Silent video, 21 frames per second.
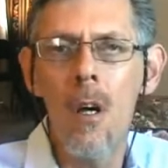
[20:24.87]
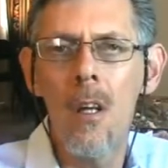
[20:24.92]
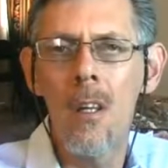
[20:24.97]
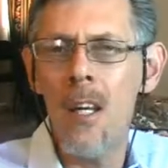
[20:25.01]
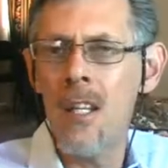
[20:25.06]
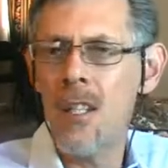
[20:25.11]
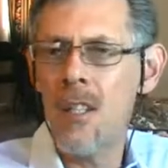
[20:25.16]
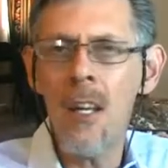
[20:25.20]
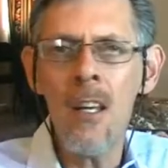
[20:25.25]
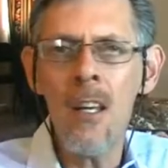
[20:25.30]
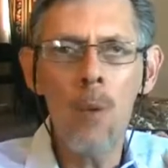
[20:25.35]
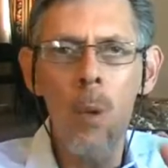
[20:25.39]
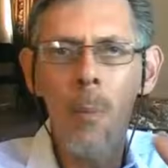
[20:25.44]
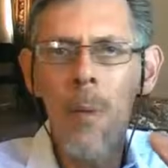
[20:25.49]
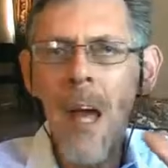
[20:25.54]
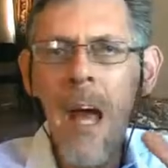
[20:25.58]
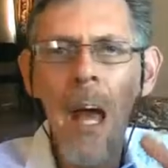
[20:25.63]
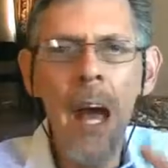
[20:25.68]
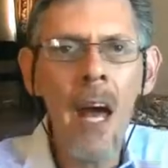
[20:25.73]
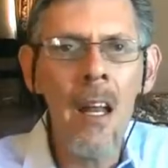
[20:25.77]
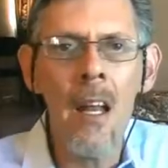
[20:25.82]
These things will
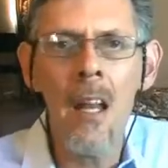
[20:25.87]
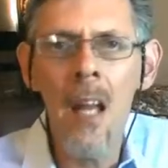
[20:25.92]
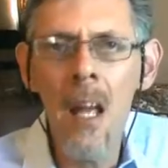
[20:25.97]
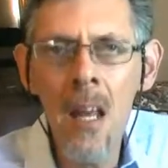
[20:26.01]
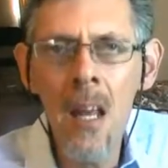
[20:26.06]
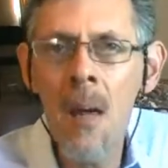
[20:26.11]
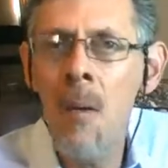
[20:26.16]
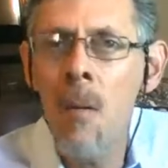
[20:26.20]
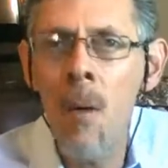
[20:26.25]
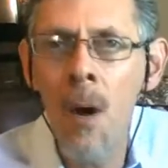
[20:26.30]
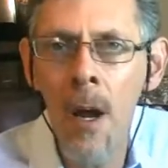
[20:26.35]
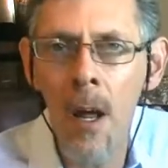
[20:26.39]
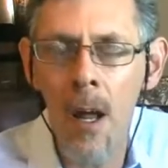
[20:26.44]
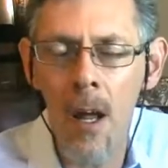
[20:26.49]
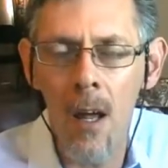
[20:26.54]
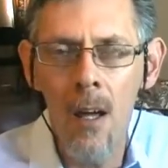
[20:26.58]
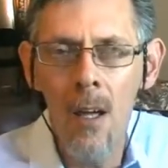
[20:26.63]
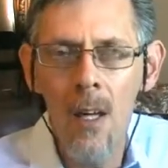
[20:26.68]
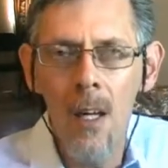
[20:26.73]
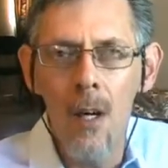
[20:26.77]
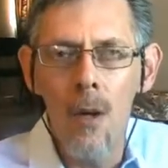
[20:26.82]
be added anyway.
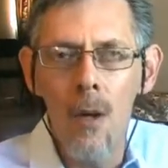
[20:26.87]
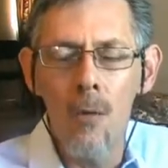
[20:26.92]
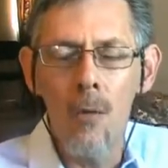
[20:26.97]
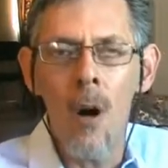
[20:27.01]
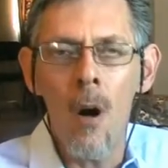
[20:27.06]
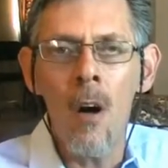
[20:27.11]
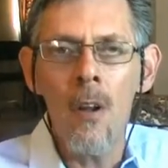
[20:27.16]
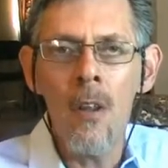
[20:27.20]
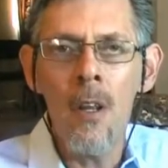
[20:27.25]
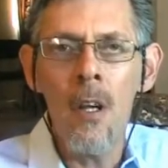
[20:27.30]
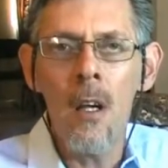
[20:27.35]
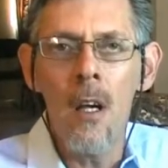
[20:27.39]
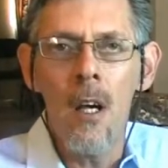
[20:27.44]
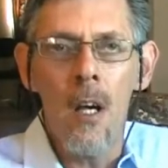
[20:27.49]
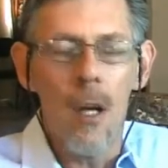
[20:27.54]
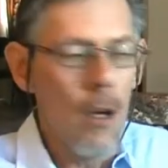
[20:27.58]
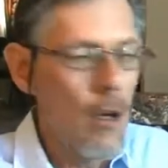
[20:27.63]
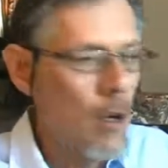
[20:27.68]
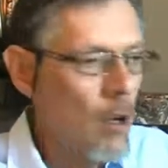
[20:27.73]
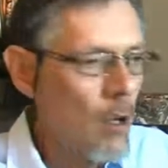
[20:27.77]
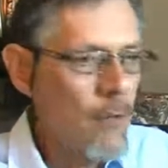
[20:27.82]
Rather,
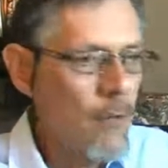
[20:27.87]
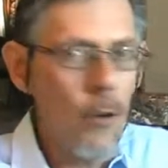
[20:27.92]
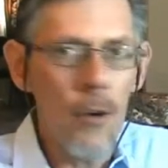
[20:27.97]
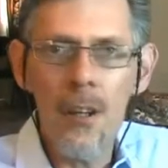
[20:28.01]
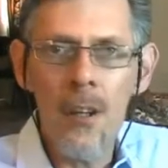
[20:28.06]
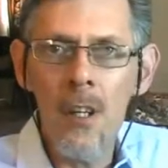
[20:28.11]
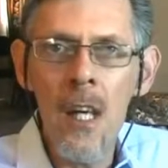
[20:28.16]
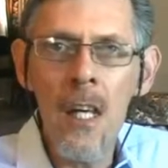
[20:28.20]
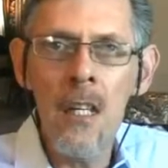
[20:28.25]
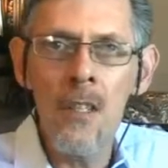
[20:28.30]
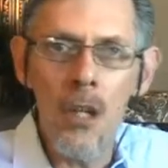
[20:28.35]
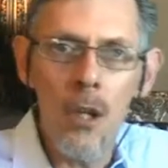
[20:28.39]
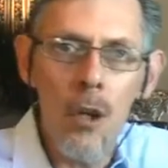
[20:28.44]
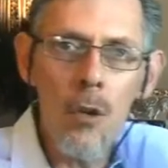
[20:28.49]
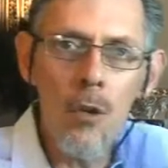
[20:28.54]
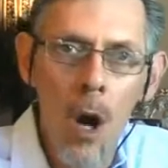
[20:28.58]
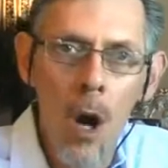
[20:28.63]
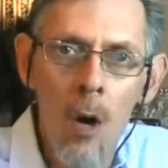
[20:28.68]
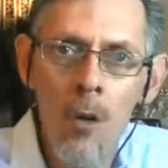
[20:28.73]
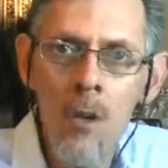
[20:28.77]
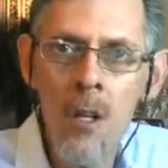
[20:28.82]
look for things that you
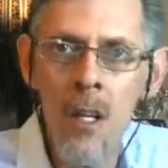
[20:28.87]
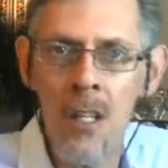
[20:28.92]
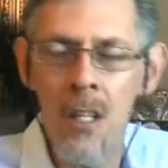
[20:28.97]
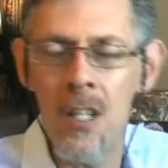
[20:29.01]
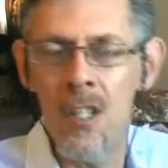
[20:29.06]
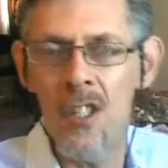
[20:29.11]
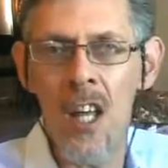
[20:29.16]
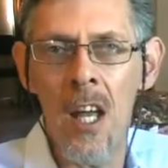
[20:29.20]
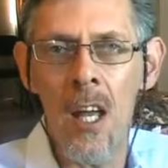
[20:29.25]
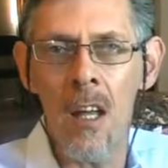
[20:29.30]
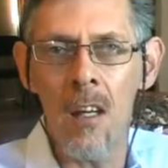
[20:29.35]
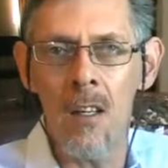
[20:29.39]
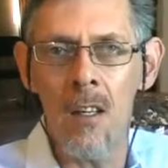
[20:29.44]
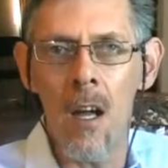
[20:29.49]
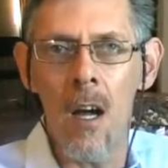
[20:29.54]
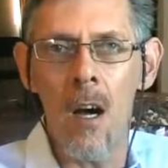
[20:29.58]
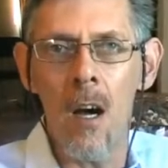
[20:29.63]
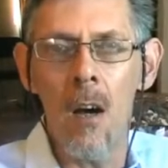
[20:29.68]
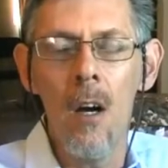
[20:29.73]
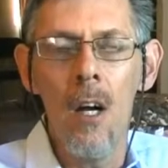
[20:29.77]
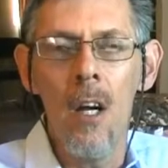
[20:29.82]
don't understand
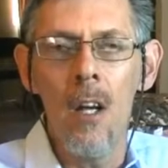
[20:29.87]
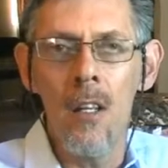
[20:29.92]
now.